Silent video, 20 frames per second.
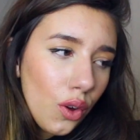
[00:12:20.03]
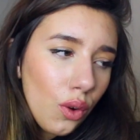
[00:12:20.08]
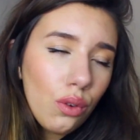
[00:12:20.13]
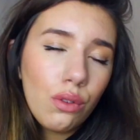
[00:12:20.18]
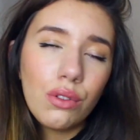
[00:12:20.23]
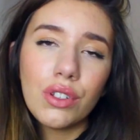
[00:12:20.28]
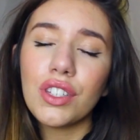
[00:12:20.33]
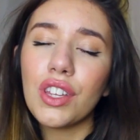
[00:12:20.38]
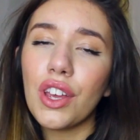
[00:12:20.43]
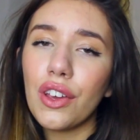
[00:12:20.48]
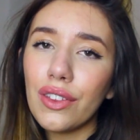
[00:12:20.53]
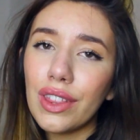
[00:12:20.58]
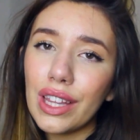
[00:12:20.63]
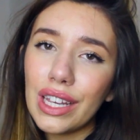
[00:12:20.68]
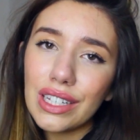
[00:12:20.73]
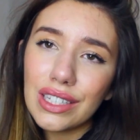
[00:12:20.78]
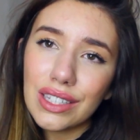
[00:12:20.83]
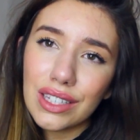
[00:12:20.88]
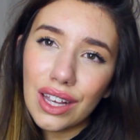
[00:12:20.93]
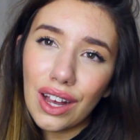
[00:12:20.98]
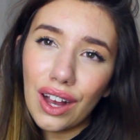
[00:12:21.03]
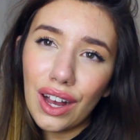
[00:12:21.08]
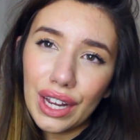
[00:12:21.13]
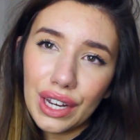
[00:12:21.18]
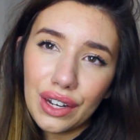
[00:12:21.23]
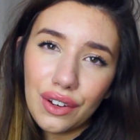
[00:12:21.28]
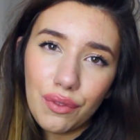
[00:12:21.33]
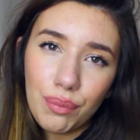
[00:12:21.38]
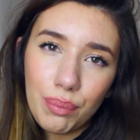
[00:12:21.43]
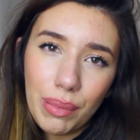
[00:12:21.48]
Also, this
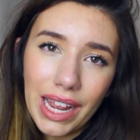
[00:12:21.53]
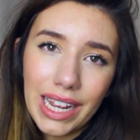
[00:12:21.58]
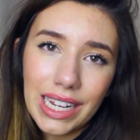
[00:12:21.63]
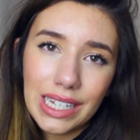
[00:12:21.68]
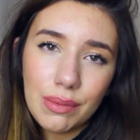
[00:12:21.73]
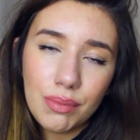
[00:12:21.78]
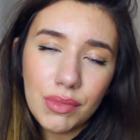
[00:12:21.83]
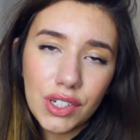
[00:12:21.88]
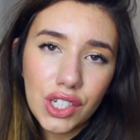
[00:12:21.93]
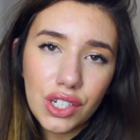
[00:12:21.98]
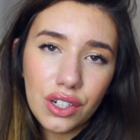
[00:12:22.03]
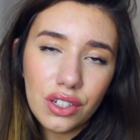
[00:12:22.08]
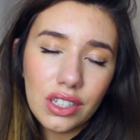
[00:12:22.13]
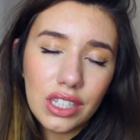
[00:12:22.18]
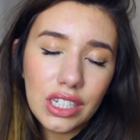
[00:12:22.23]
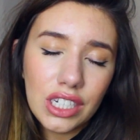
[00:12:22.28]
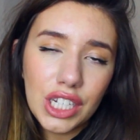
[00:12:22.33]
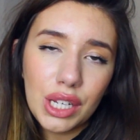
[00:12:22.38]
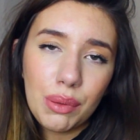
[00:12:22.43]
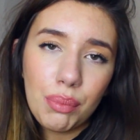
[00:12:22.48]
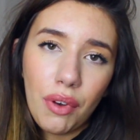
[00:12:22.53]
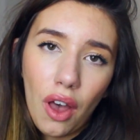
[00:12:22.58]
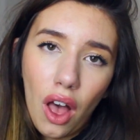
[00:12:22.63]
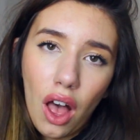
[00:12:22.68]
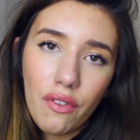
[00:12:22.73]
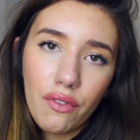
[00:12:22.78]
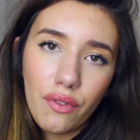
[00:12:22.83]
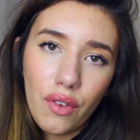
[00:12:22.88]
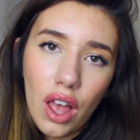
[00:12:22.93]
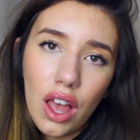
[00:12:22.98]
kind of placement shows that she
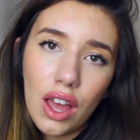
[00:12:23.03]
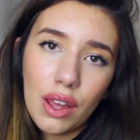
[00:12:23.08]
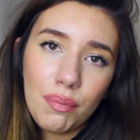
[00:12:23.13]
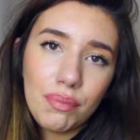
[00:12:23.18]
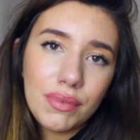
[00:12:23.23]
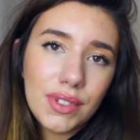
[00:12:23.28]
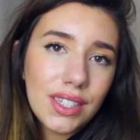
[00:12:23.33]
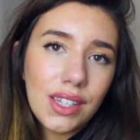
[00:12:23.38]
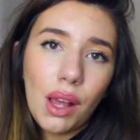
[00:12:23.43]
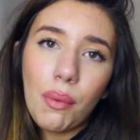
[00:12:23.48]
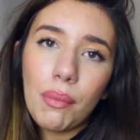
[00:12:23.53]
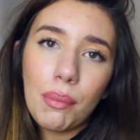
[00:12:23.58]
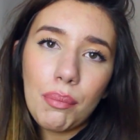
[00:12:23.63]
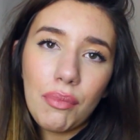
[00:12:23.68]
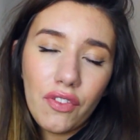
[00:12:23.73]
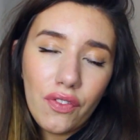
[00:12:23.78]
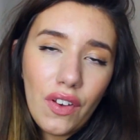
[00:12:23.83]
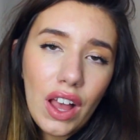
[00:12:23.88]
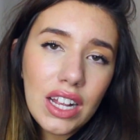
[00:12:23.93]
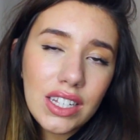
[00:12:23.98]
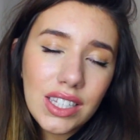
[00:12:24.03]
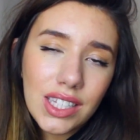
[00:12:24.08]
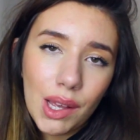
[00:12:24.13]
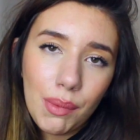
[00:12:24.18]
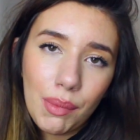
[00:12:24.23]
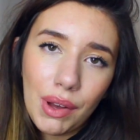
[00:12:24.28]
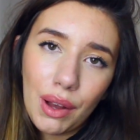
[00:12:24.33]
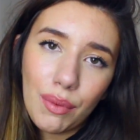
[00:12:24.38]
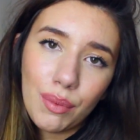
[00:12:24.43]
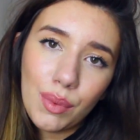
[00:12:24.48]
preferred
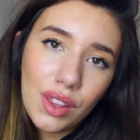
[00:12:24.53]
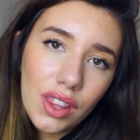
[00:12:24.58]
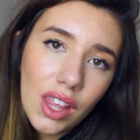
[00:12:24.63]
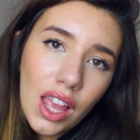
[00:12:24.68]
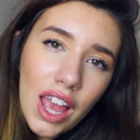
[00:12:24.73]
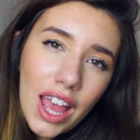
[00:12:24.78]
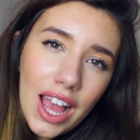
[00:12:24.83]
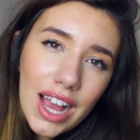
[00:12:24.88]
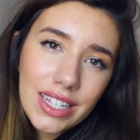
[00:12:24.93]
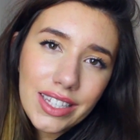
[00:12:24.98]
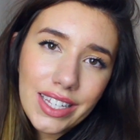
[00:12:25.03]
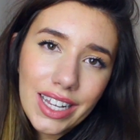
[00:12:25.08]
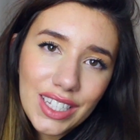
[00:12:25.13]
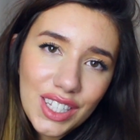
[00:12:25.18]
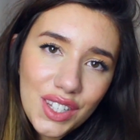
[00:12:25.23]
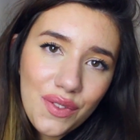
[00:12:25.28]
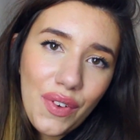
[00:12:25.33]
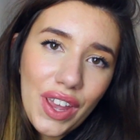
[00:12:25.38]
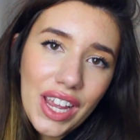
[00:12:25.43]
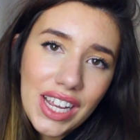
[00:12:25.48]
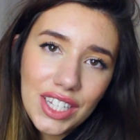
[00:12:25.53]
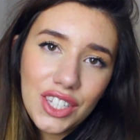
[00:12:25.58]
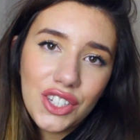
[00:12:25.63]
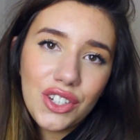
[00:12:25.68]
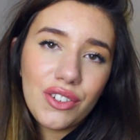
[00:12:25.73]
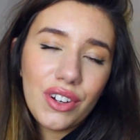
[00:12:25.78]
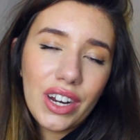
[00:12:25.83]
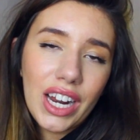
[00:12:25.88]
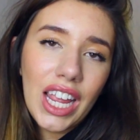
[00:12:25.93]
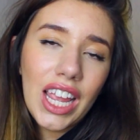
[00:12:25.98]
someone with a sense of
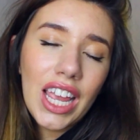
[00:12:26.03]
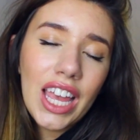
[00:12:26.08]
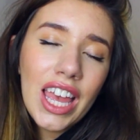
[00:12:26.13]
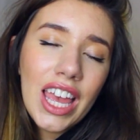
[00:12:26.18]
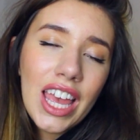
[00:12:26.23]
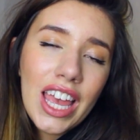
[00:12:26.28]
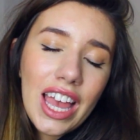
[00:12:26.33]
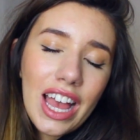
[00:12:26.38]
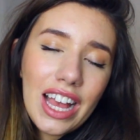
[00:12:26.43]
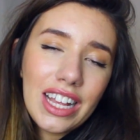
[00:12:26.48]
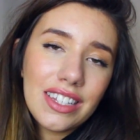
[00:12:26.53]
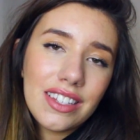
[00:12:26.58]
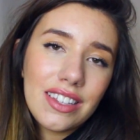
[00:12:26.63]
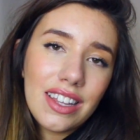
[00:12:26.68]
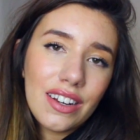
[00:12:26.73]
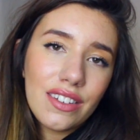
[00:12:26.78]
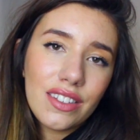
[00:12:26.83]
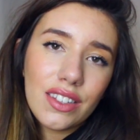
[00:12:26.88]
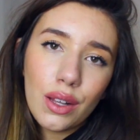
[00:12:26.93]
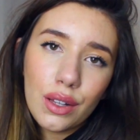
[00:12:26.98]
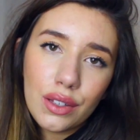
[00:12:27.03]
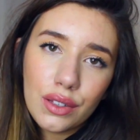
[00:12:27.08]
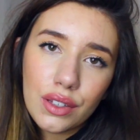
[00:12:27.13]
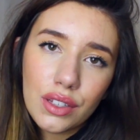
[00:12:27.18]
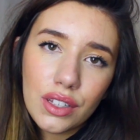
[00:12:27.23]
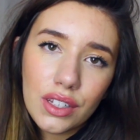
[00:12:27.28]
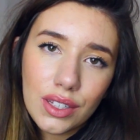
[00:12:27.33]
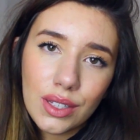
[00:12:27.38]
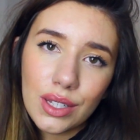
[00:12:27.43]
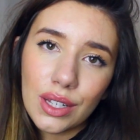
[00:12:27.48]
history instead of some
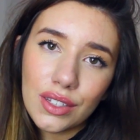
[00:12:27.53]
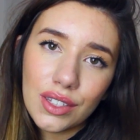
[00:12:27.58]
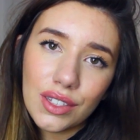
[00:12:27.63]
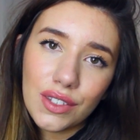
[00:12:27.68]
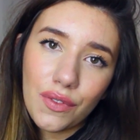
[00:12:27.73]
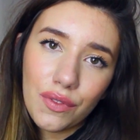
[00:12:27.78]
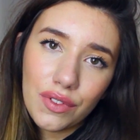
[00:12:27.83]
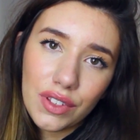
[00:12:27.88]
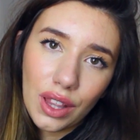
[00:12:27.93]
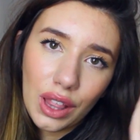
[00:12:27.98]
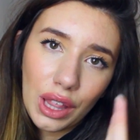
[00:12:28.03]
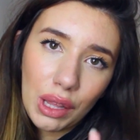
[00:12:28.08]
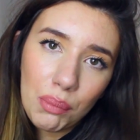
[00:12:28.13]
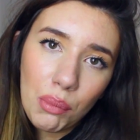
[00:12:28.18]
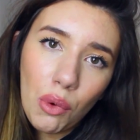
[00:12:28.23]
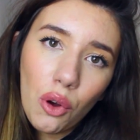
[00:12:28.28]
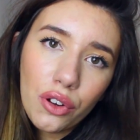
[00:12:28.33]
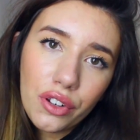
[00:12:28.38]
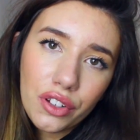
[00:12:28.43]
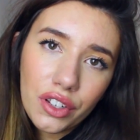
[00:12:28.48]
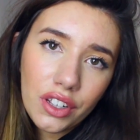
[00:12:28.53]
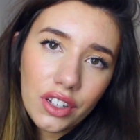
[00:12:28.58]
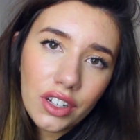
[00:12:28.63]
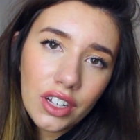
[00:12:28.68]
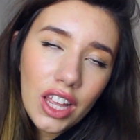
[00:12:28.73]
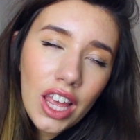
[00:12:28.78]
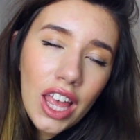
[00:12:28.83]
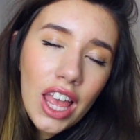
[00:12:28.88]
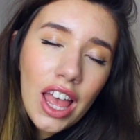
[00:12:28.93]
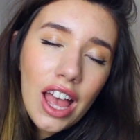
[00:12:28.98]
sense of something
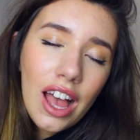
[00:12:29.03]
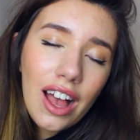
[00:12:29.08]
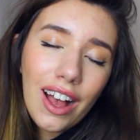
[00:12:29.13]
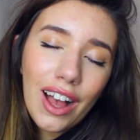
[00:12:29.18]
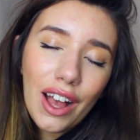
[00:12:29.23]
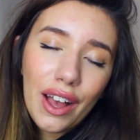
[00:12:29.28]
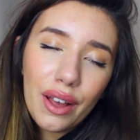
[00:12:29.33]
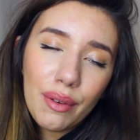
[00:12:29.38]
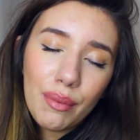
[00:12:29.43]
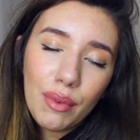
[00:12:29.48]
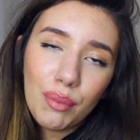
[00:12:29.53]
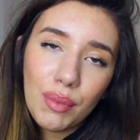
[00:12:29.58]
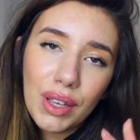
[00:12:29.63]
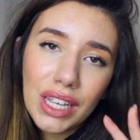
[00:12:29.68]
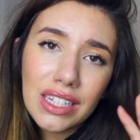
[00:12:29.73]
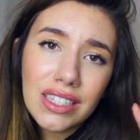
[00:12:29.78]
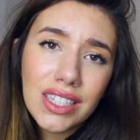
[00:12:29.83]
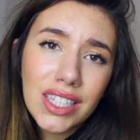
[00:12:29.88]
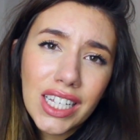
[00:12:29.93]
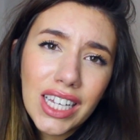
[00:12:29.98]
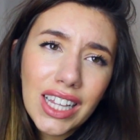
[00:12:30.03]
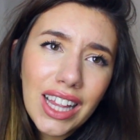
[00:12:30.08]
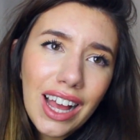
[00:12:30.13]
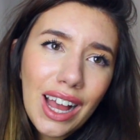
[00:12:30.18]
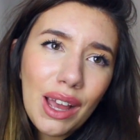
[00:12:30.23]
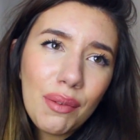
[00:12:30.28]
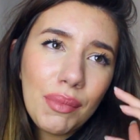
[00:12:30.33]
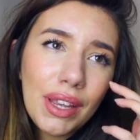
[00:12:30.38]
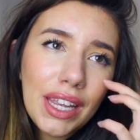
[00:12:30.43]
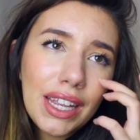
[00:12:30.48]
modern. And we can see
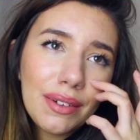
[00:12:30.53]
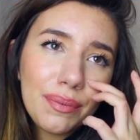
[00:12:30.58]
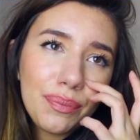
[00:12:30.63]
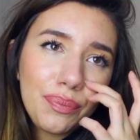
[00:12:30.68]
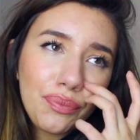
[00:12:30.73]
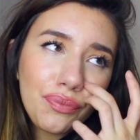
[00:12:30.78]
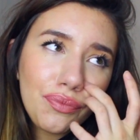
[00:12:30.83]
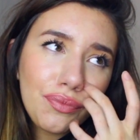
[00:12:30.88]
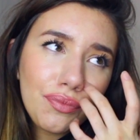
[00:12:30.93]
that,